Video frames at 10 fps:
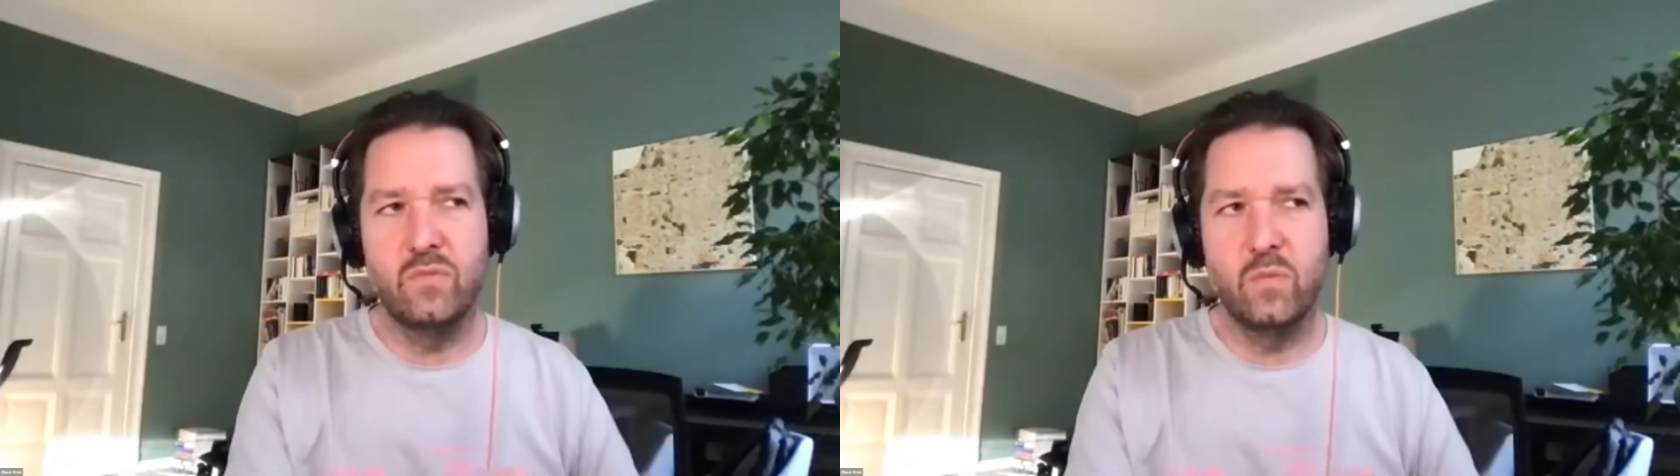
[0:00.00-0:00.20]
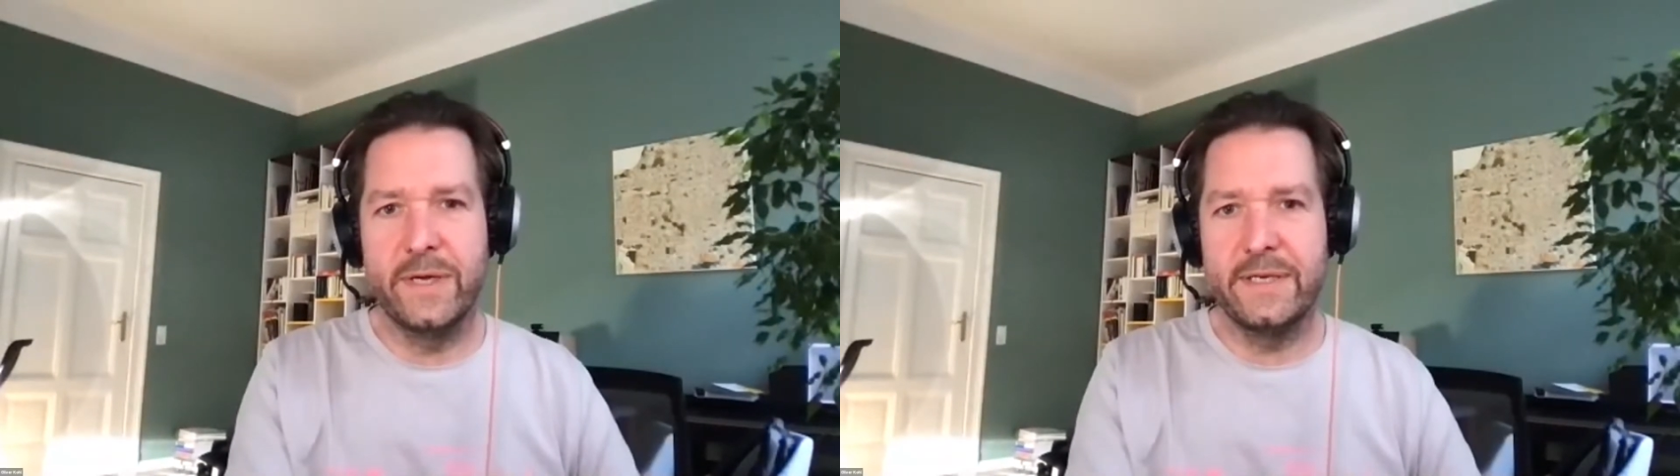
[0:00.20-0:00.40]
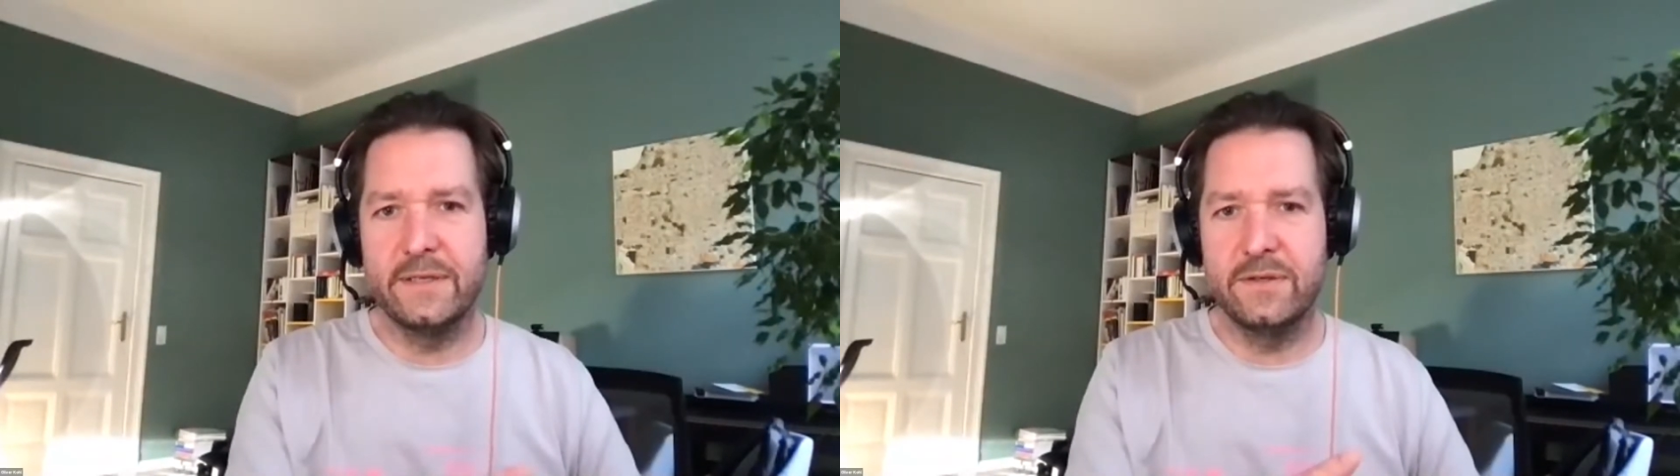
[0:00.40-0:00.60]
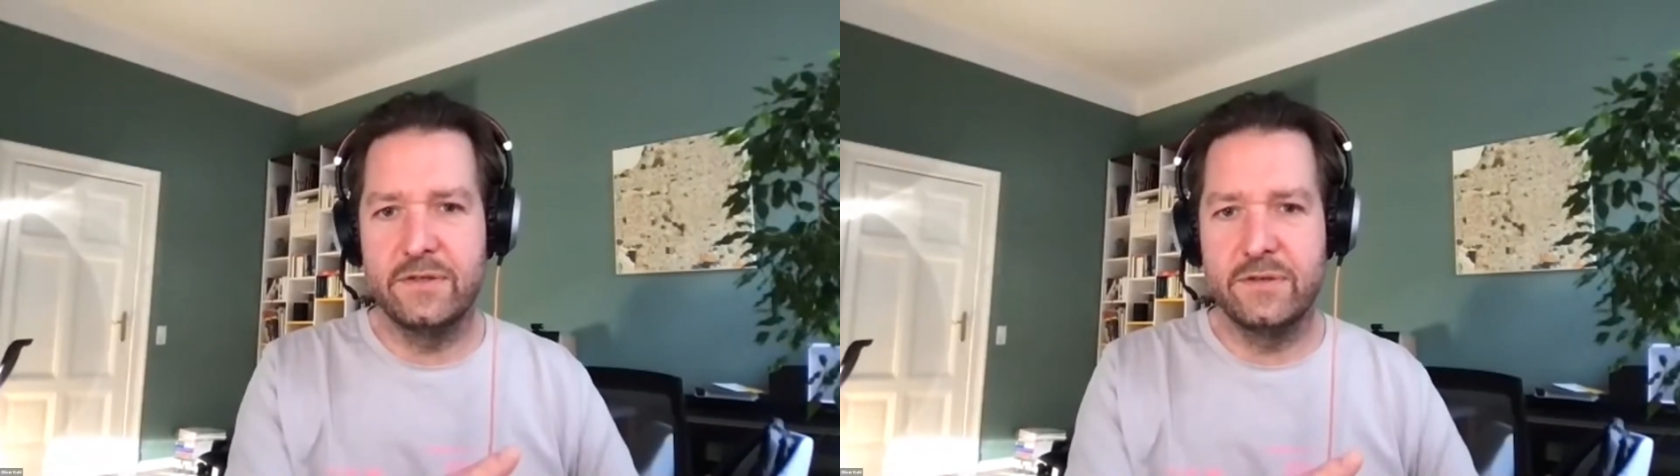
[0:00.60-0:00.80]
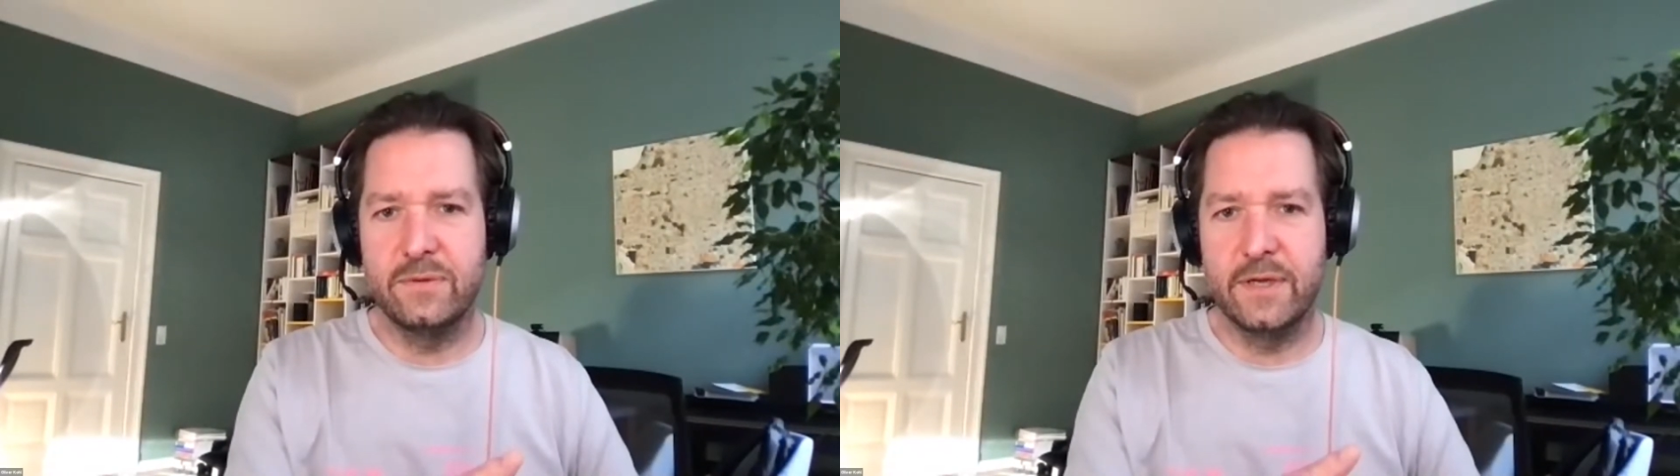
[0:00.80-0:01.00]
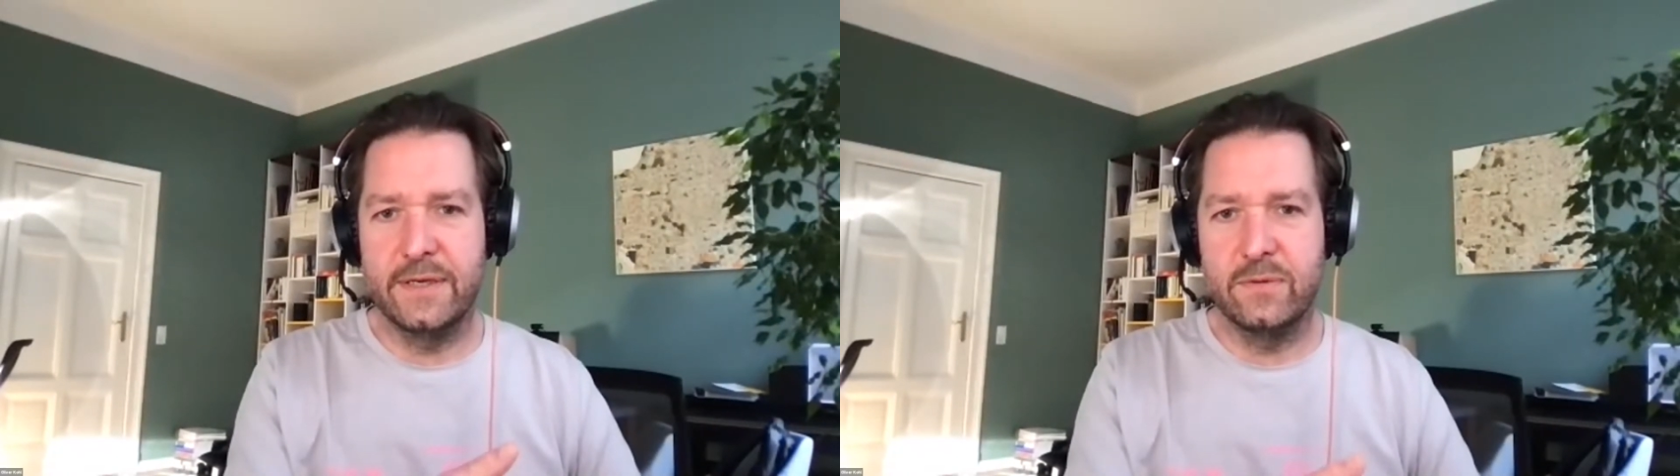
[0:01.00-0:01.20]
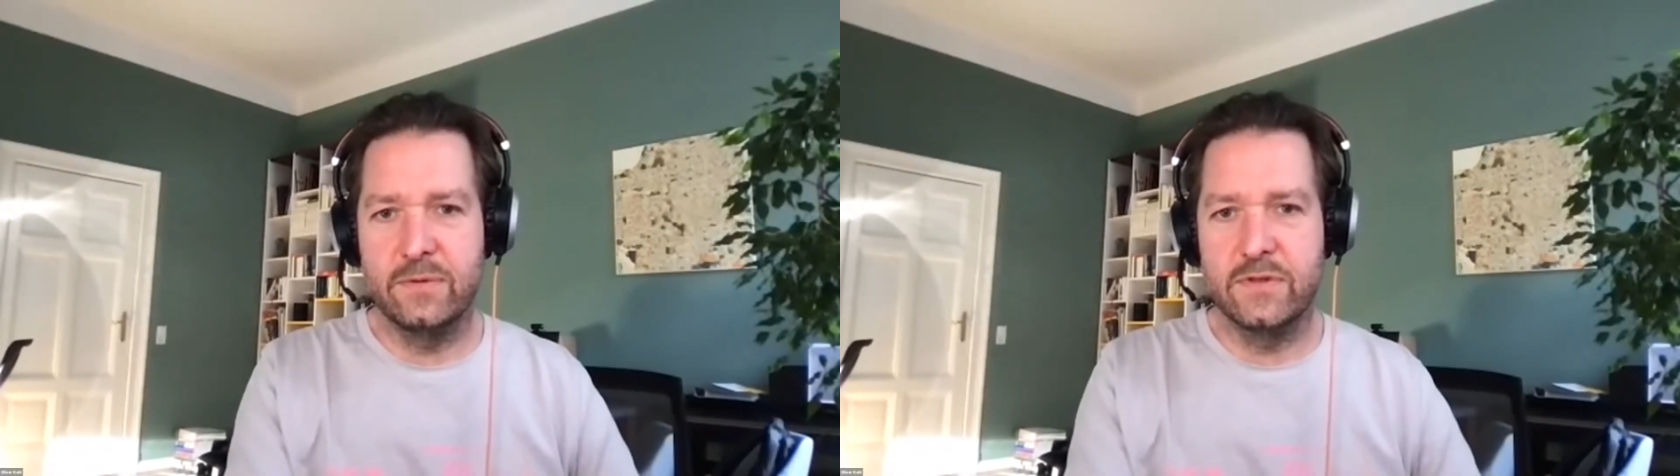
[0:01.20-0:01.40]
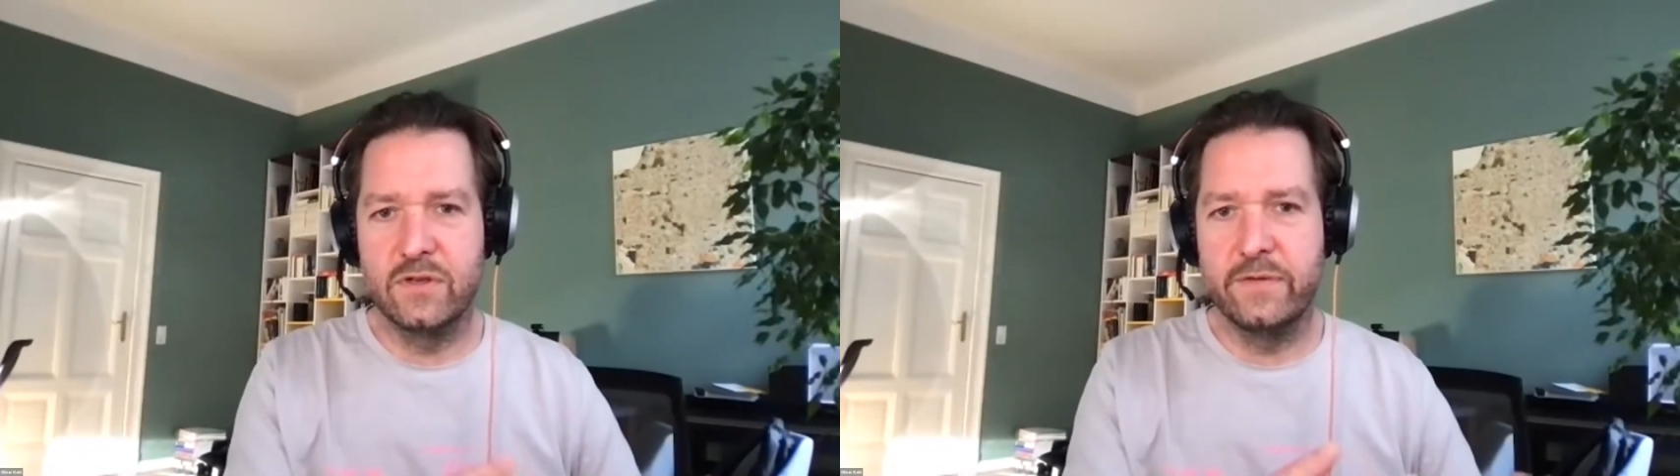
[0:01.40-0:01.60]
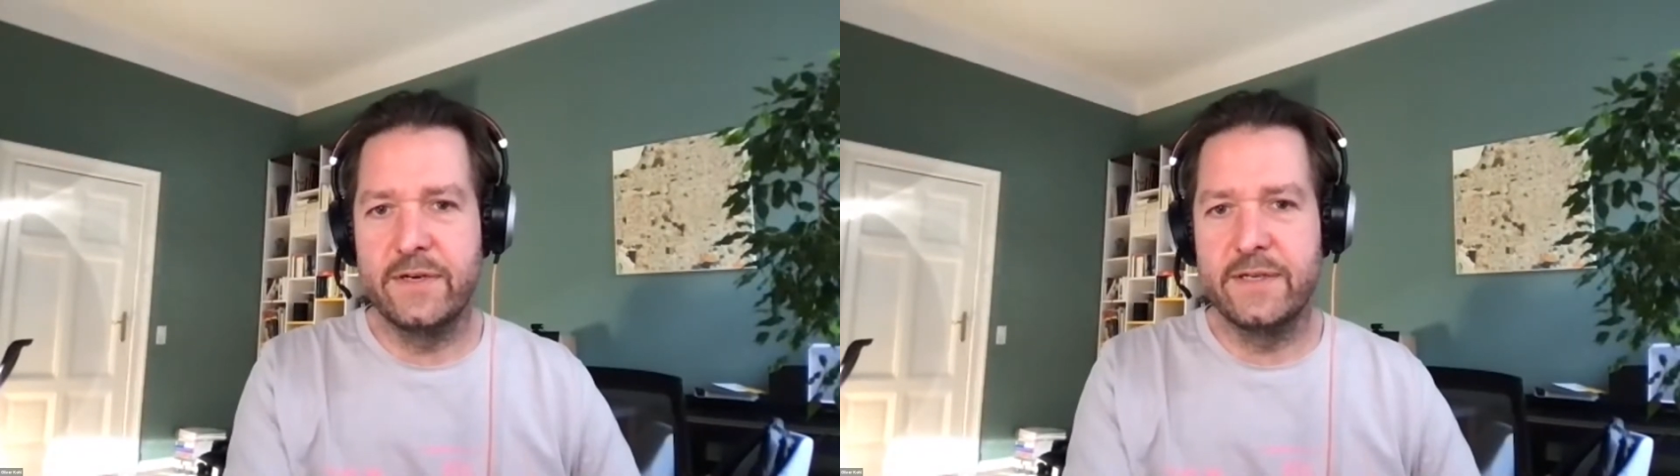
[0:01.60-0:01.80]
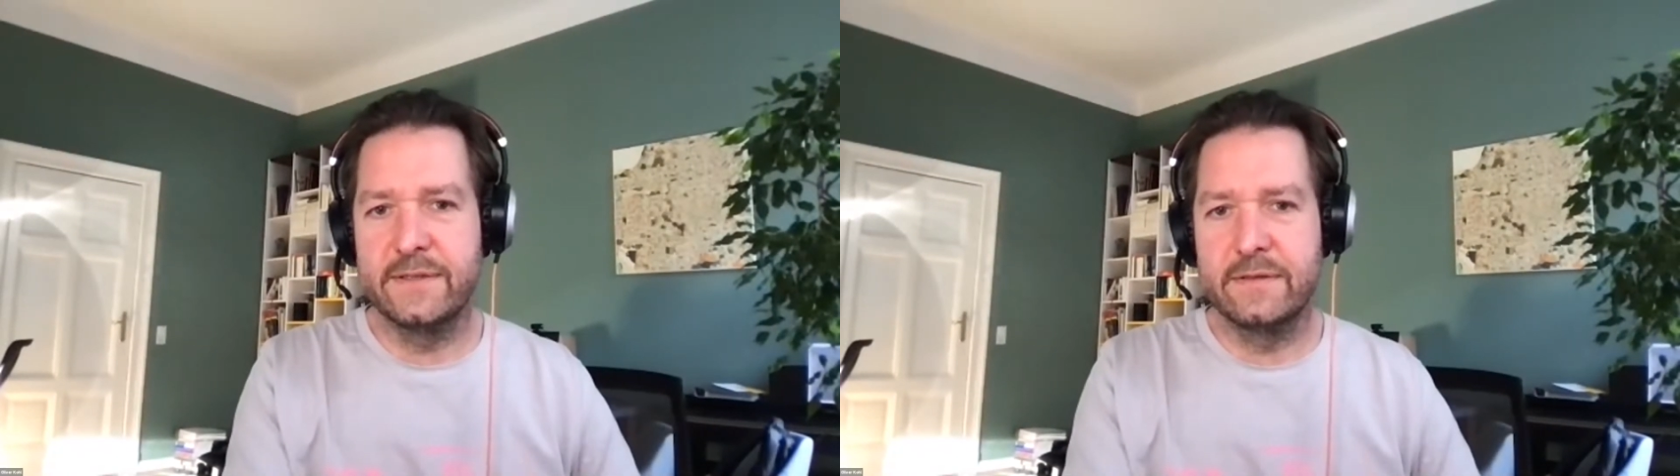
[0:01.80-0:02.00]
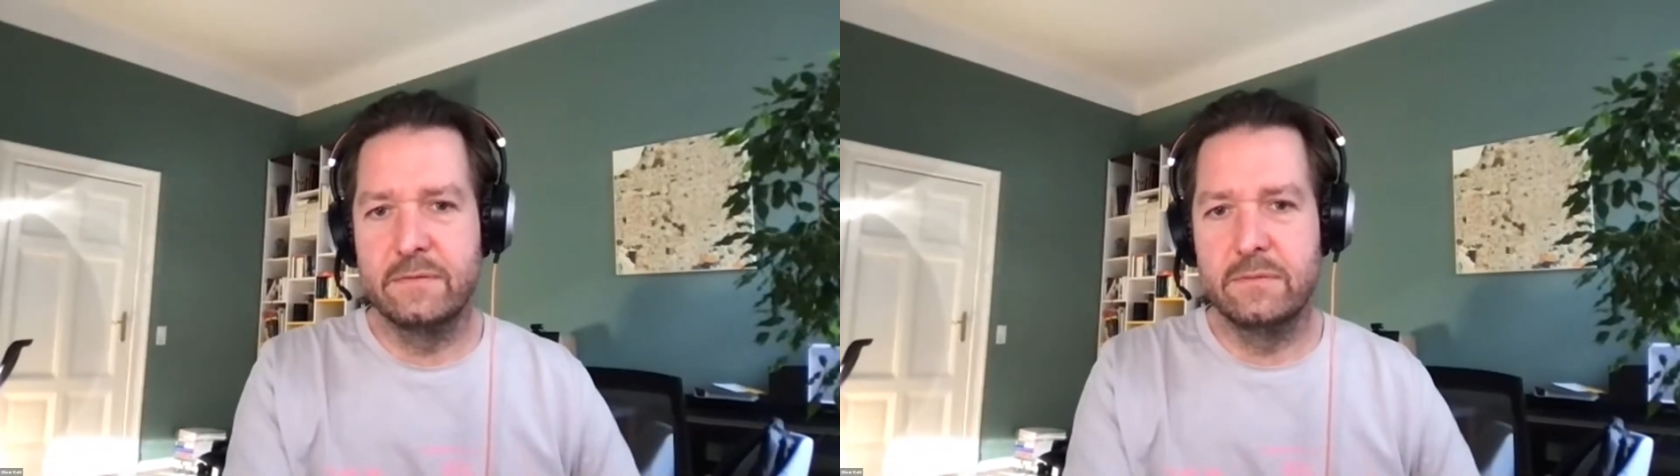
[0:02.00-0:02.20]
went into that whole serverless